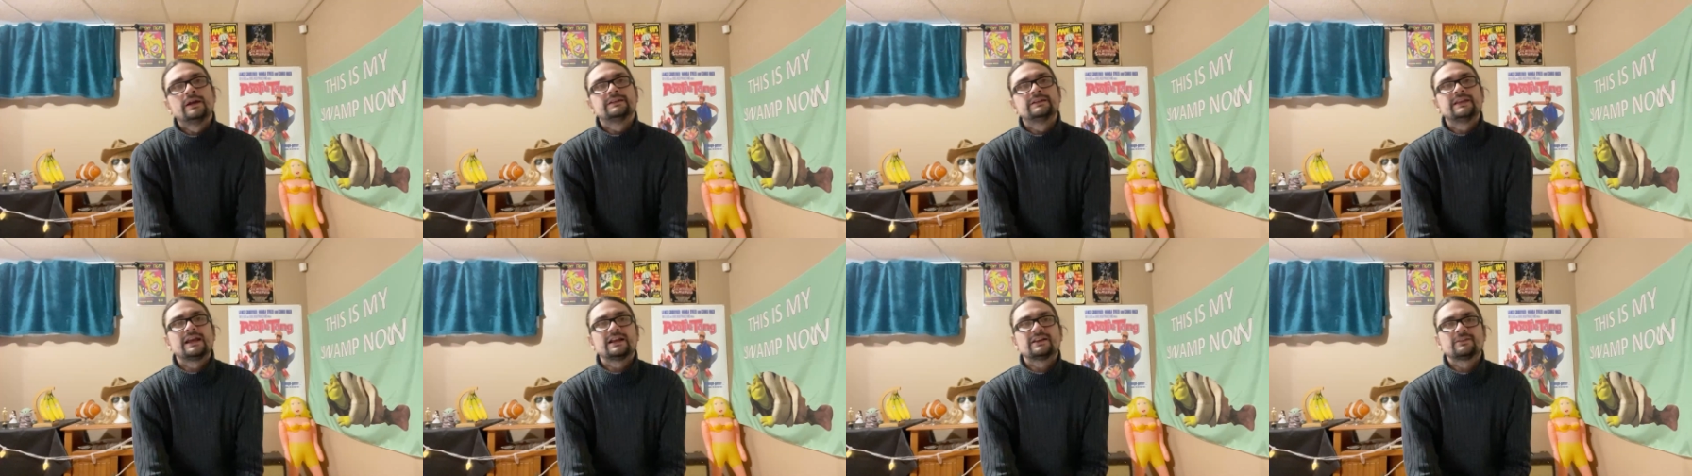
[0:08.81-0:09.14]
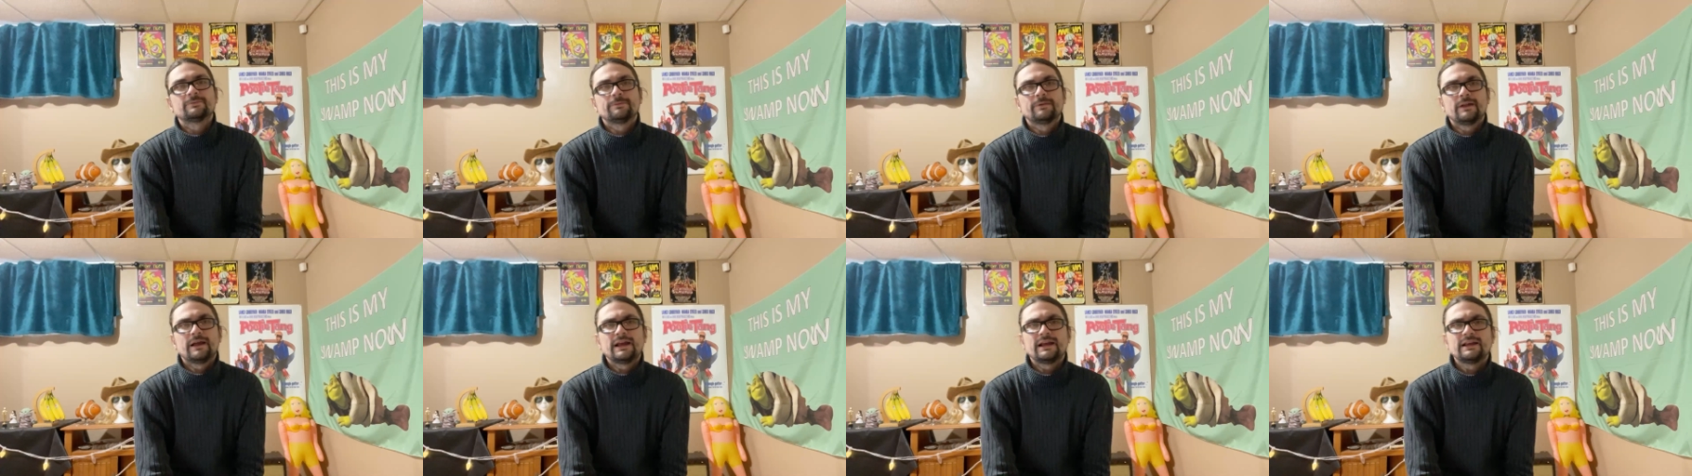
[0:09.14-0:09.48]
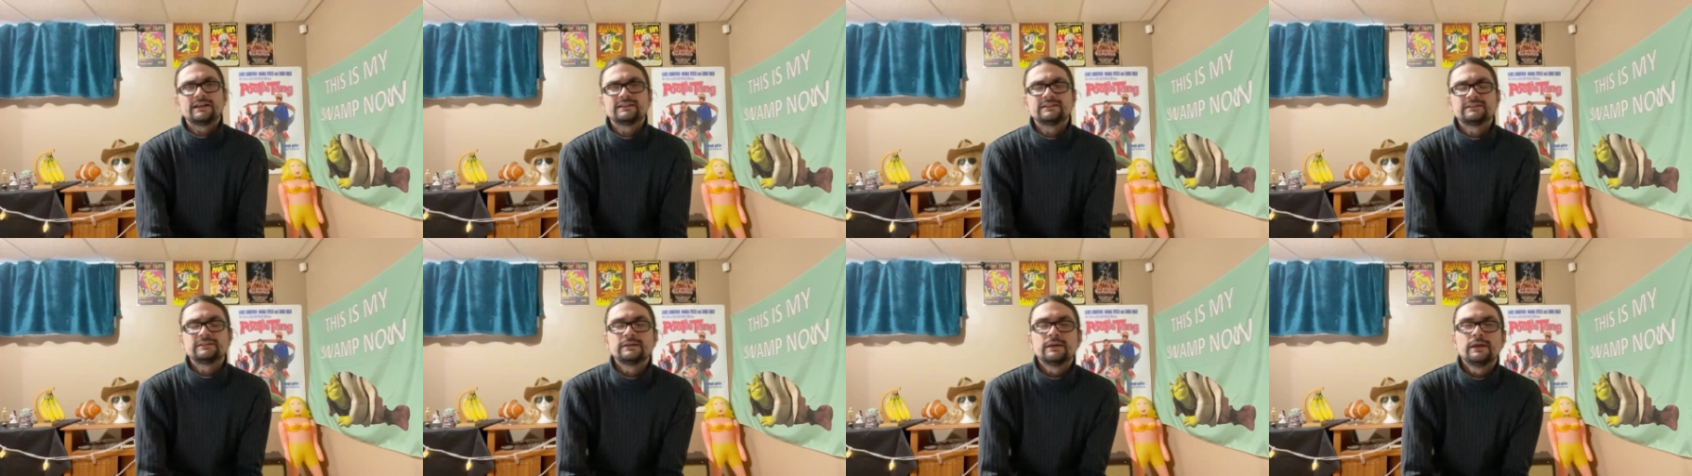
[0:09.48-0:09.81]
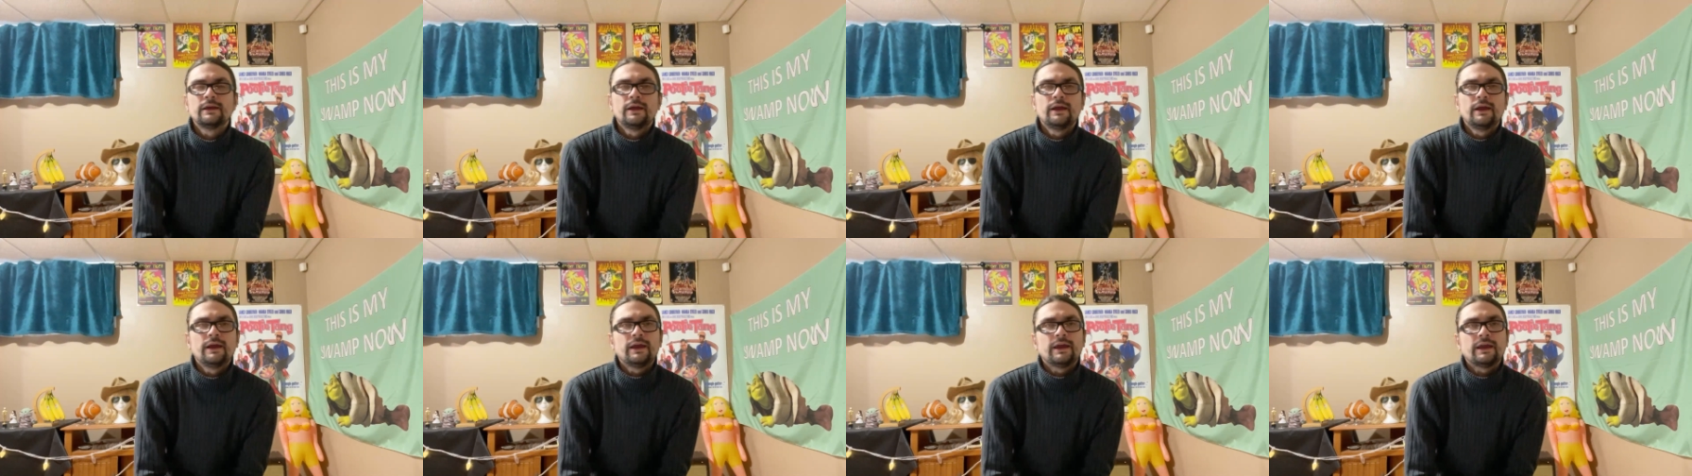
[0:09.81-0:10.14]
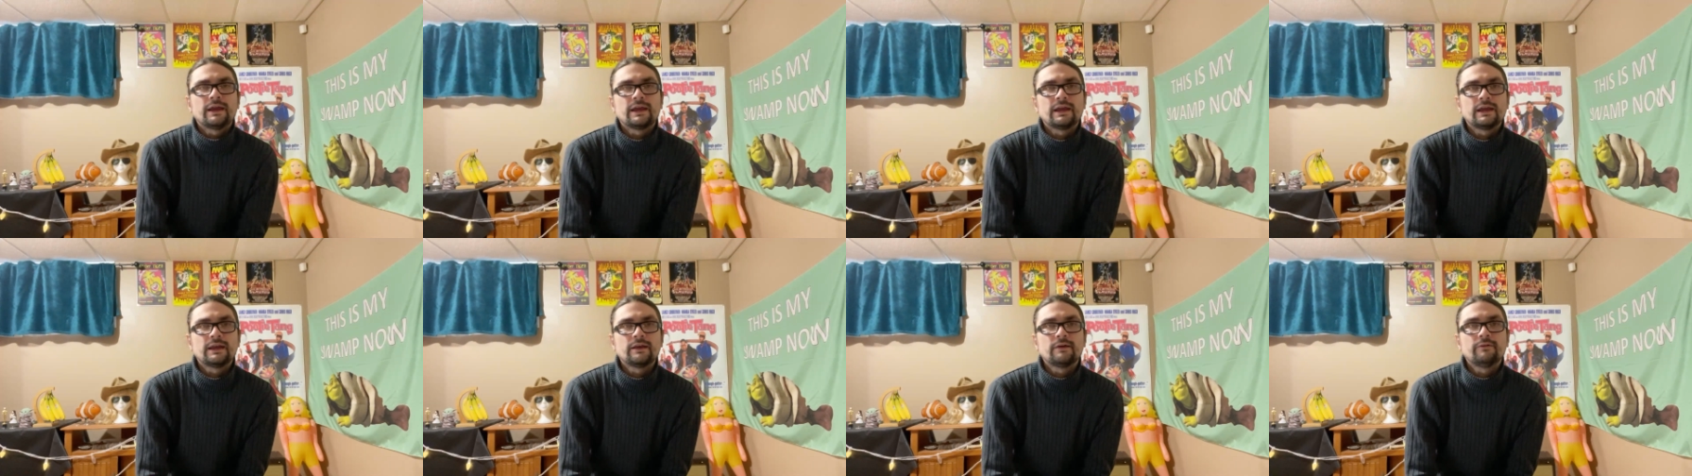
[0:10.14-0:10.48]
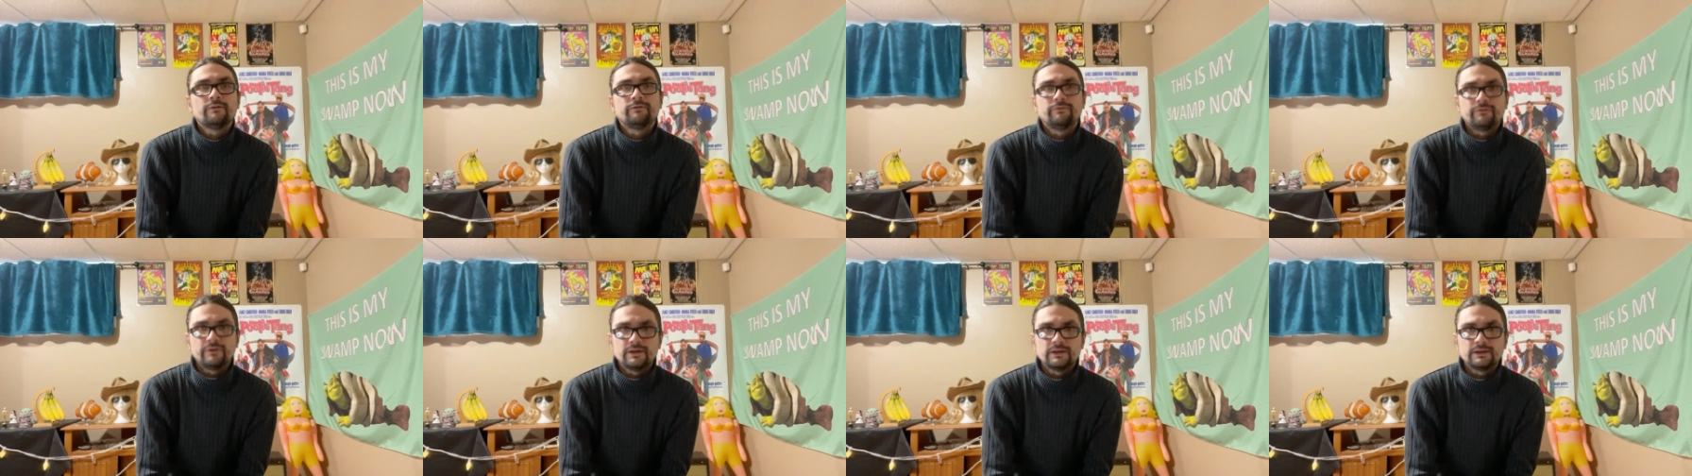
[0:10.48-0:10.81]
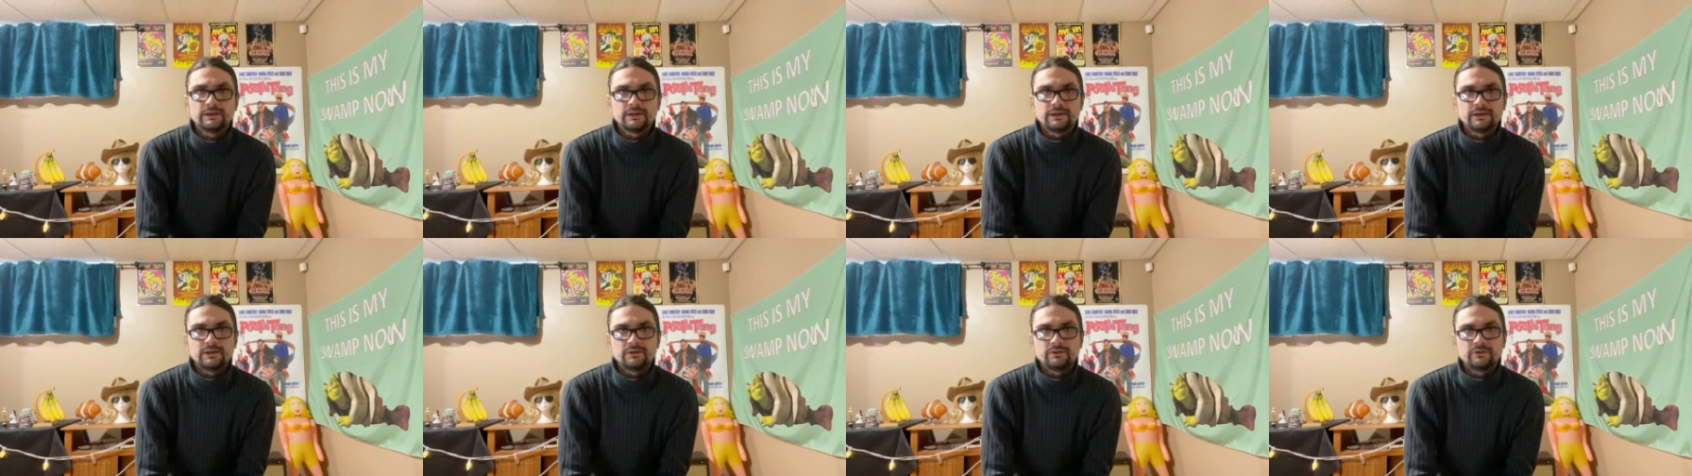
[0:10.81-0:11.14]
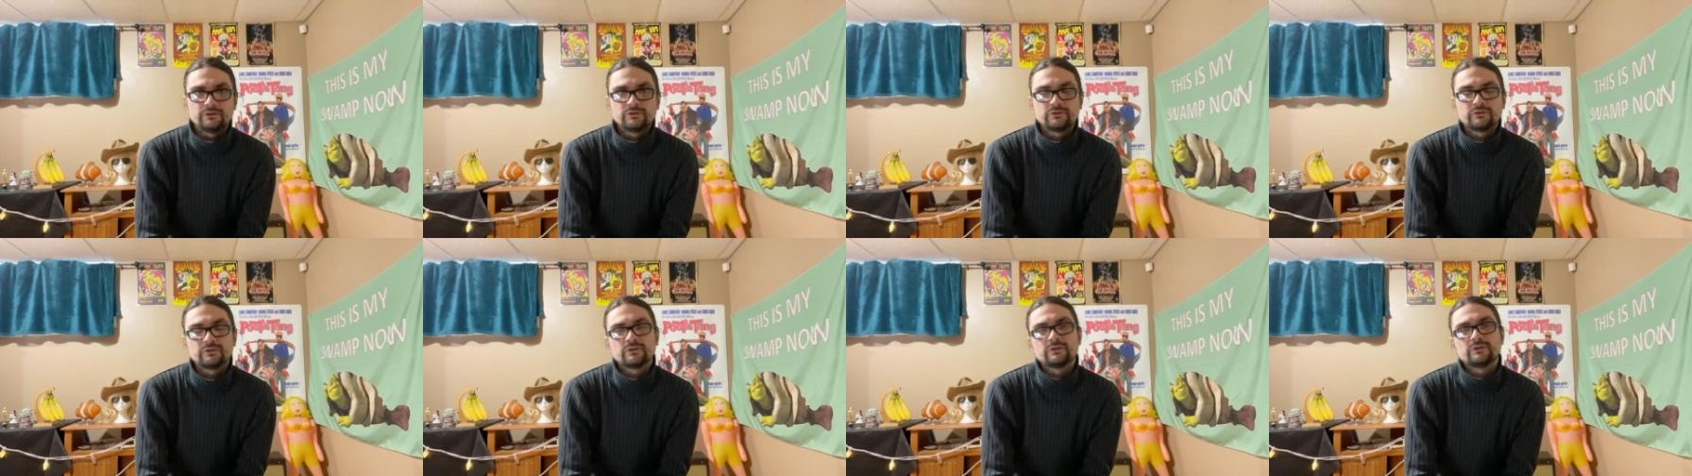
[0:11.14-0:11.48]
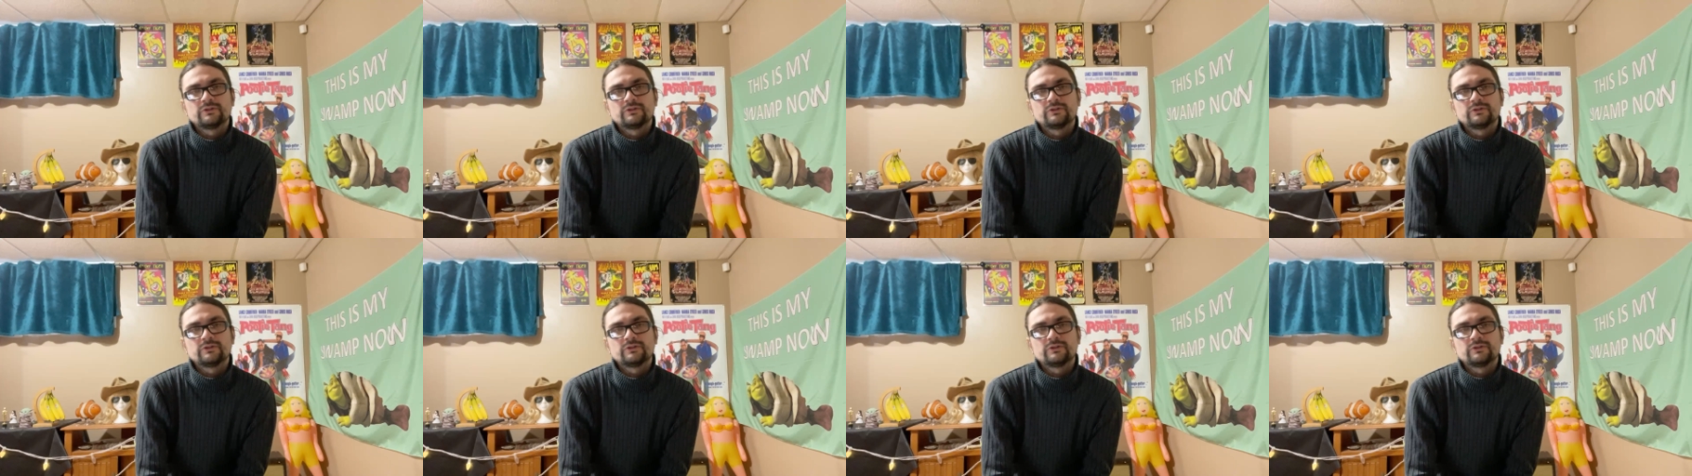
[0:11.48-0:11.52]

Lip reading: takes place in a village,